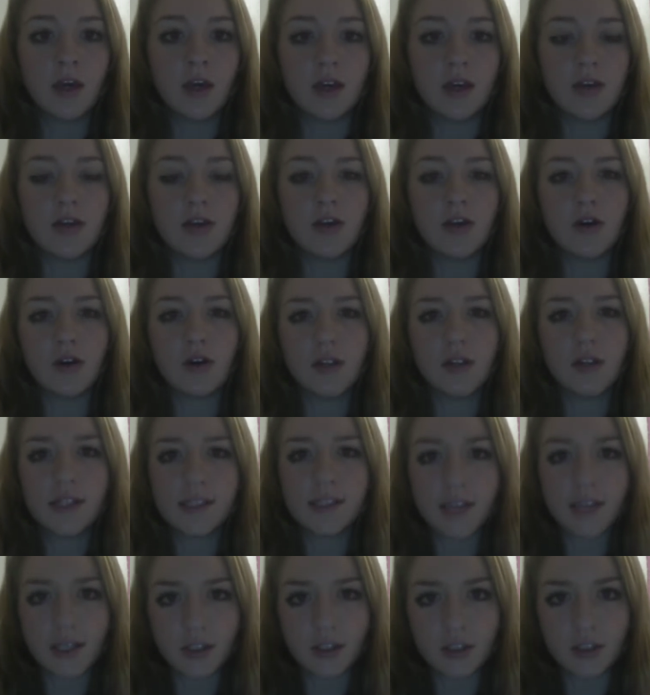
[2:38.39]
In the early
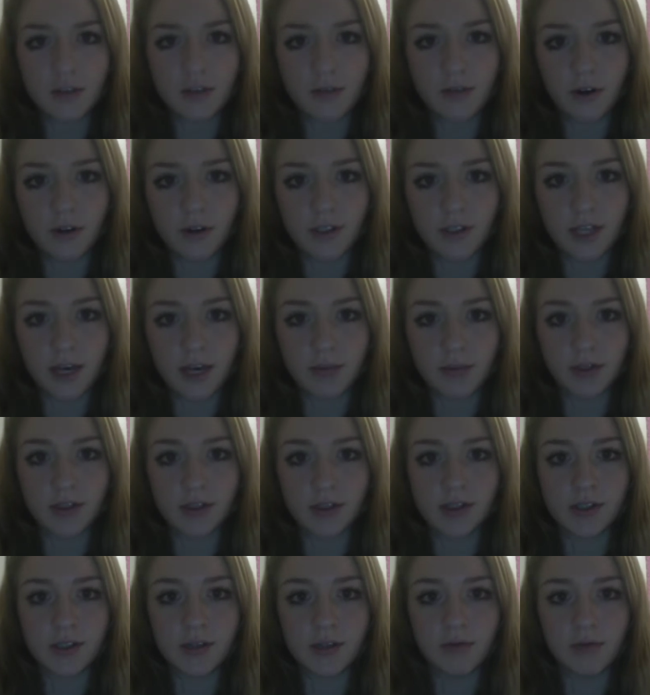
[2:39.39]
stages of
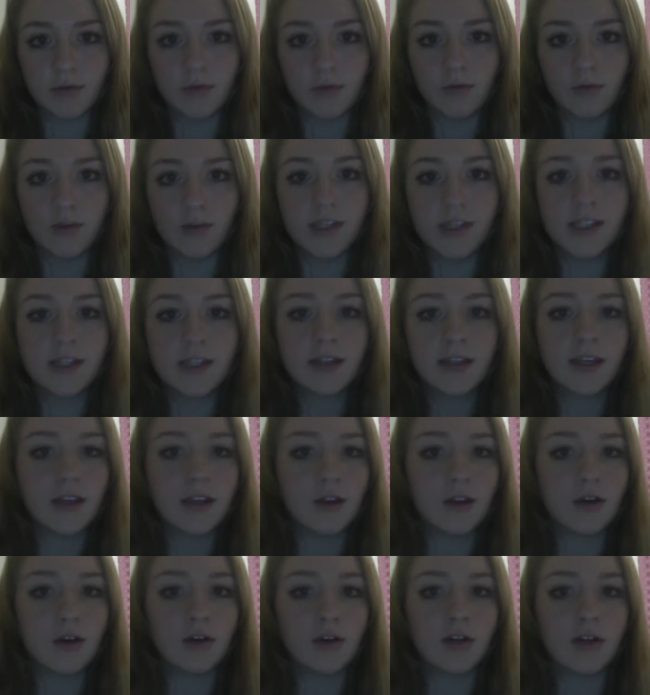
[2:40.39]
Alzheimer's, recently
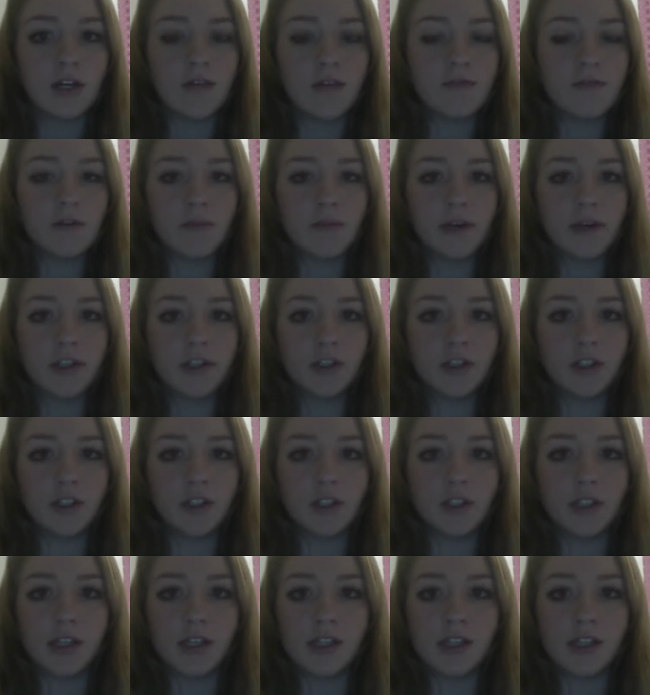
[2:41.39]
learned information
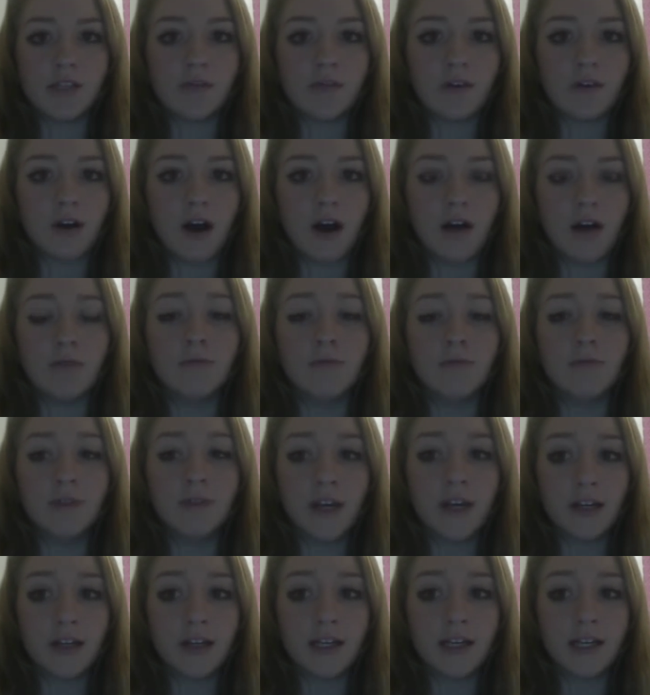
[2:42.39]
is forgotten
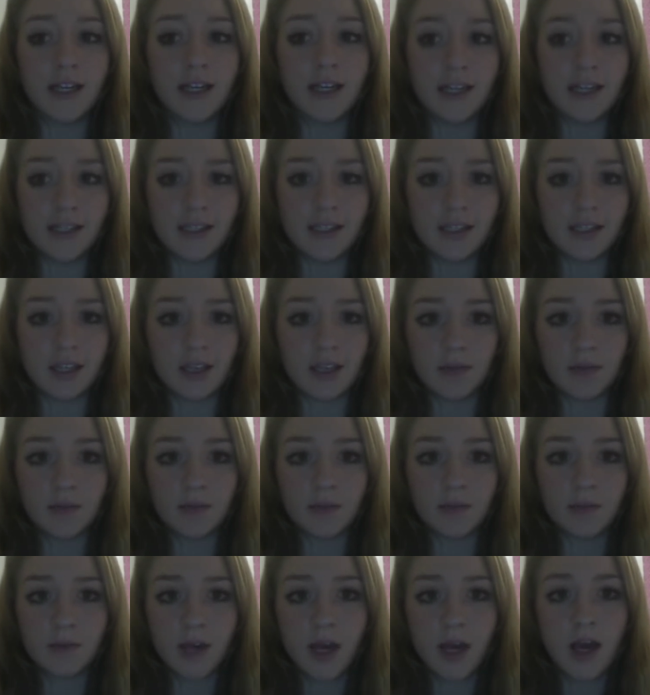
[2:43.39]
very easily,
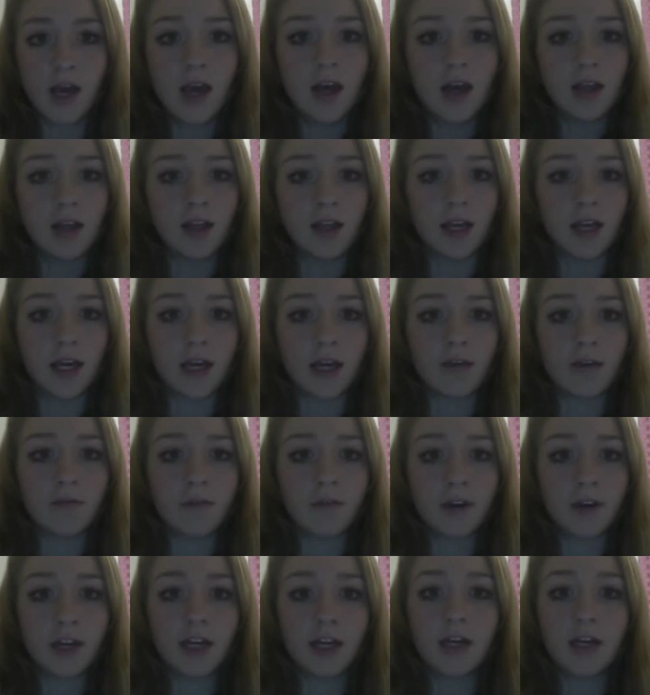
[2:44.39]
like
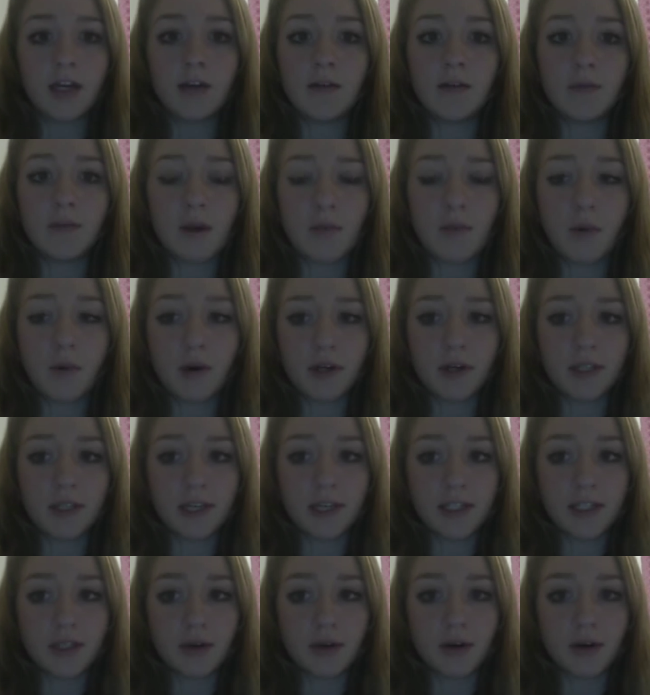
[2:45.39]
forgetting important
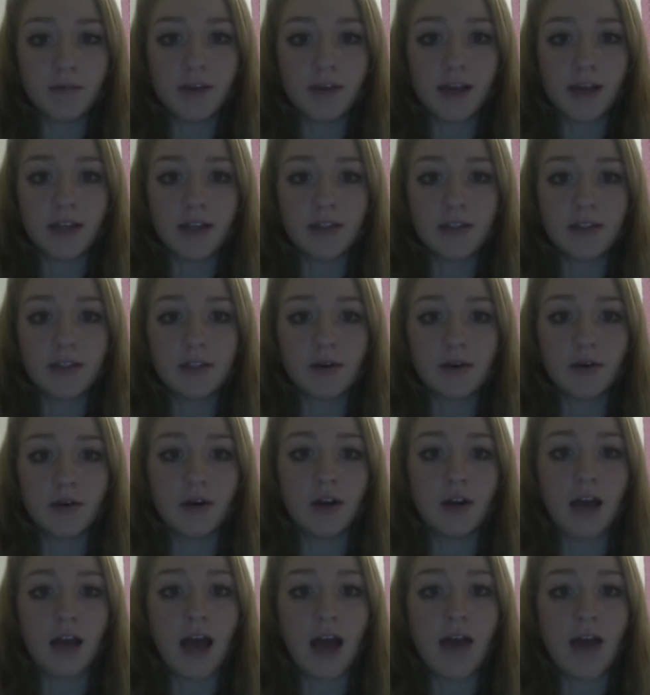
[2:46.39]
dates or events or
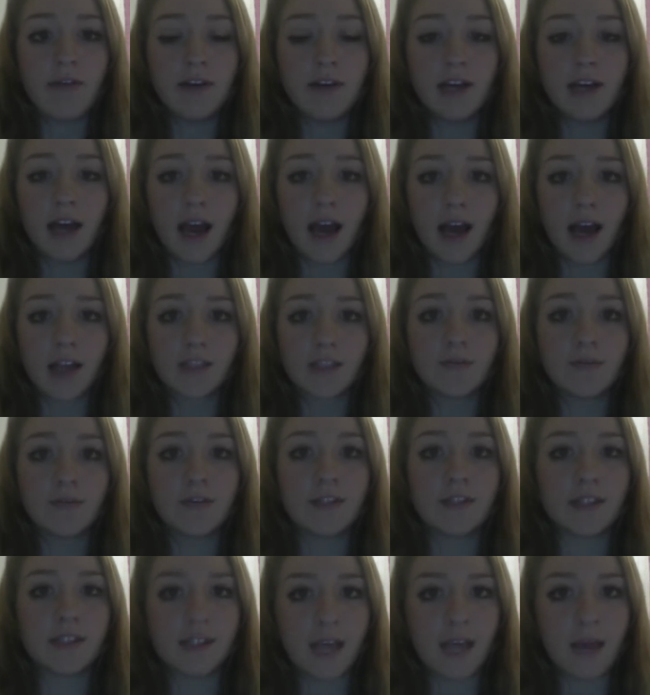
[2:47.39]
having to ask for the
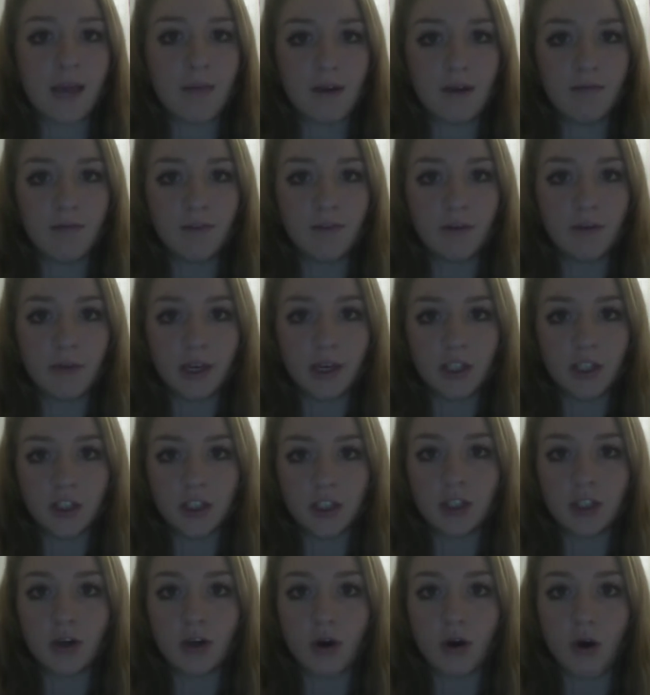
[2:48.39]
same
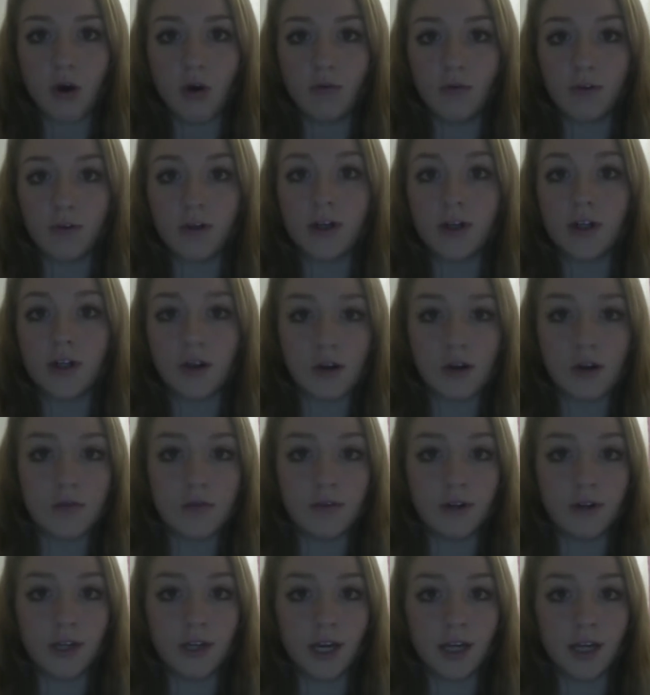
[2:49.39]
information over and over
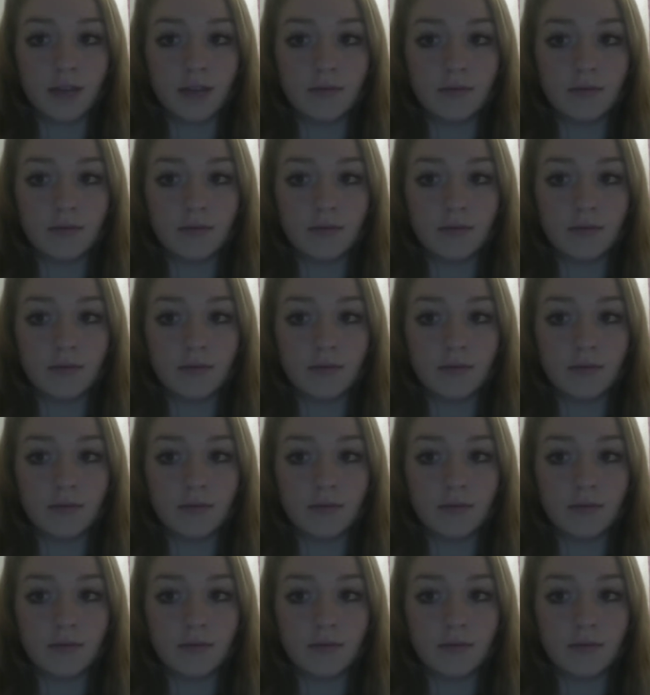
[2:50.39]
again.